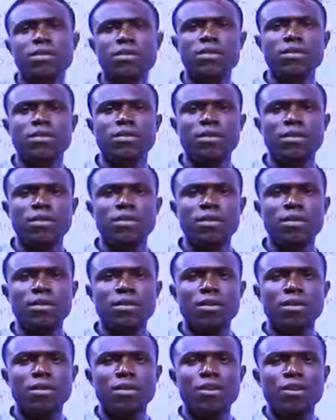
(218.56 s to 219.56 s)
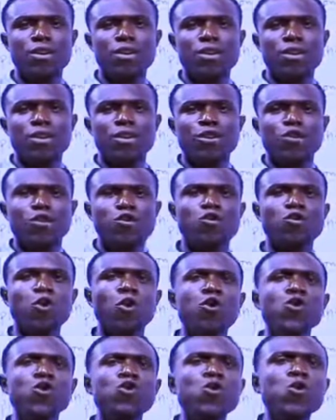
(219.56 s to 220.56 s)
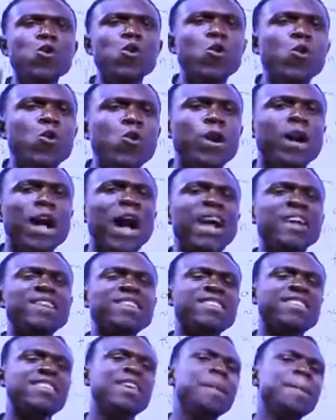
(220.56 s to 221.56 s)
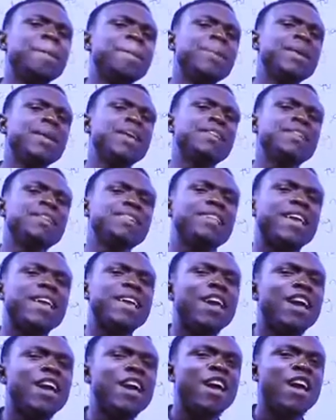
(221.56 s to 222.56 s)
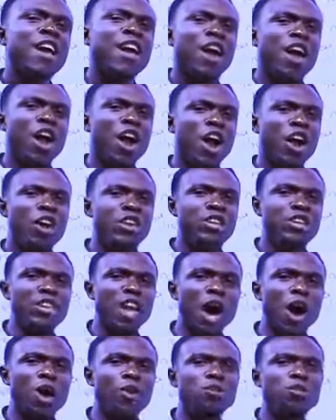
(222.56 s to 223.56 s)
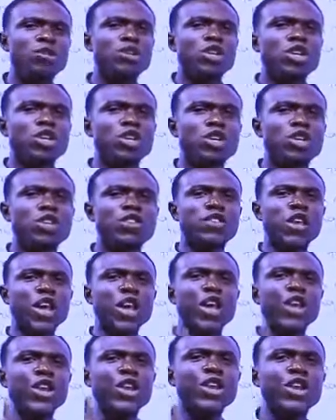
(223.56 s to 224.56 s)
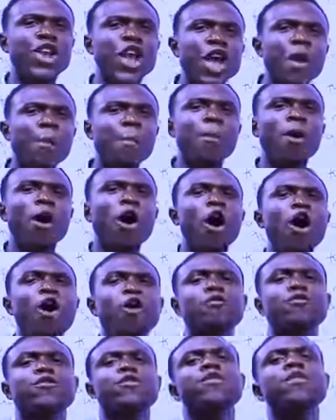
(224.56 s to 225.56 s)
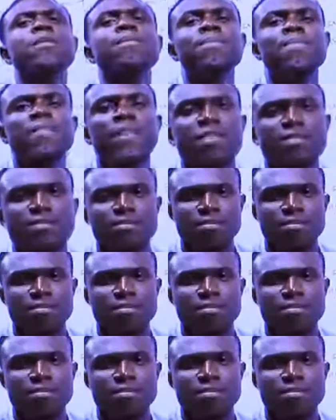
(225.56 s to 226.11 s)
is. So you can simply say a noun is a name of something.